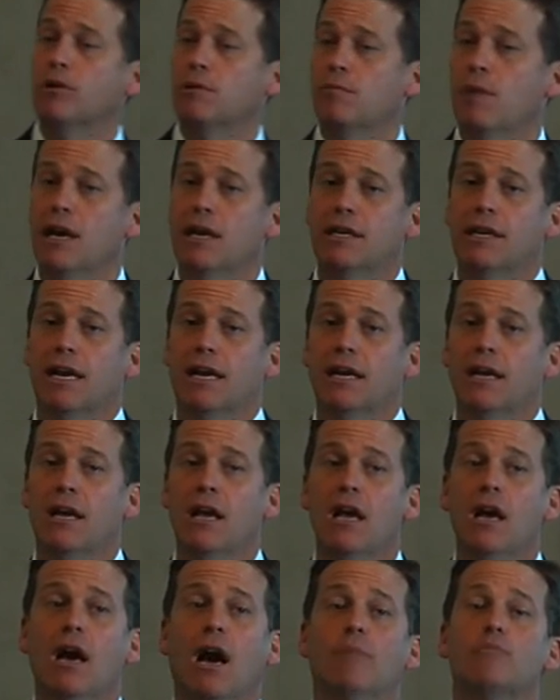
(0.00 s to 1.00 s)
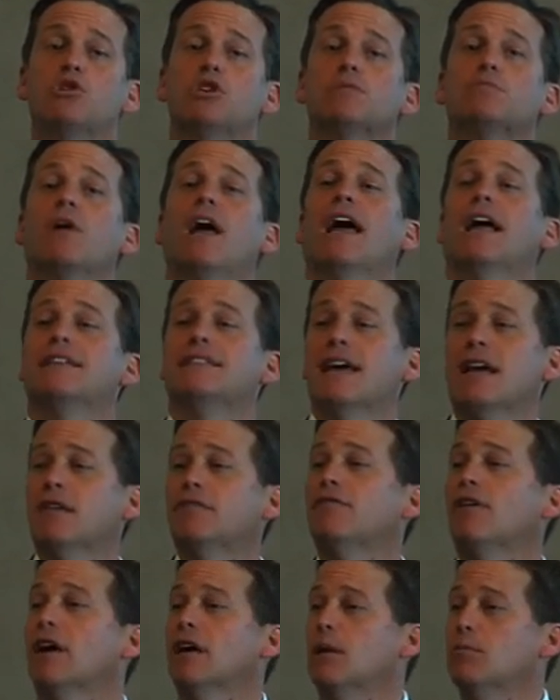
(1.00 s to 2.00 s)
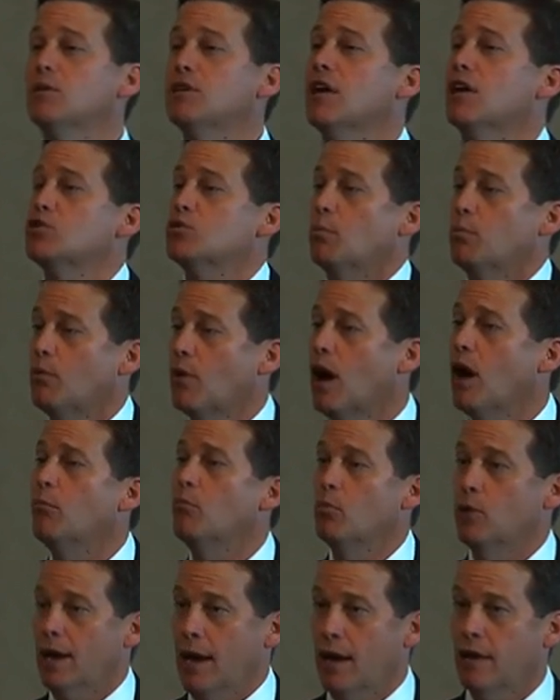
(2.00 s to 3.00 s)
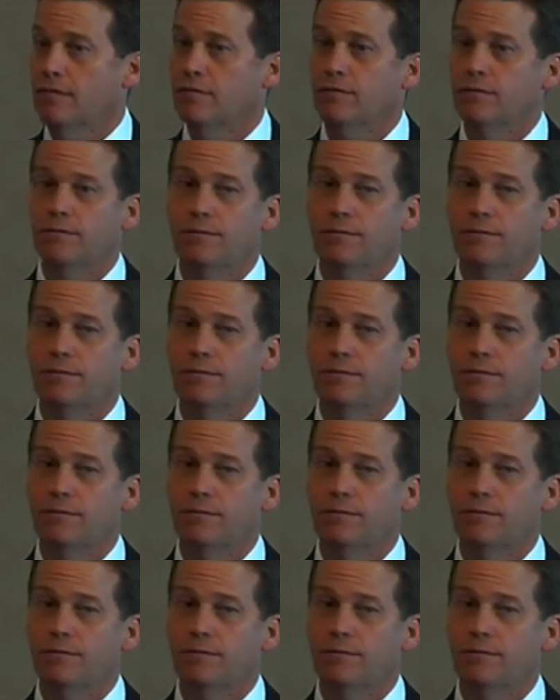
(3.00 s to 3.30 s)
pre-medicating. I'm just identifying a potential problem we have.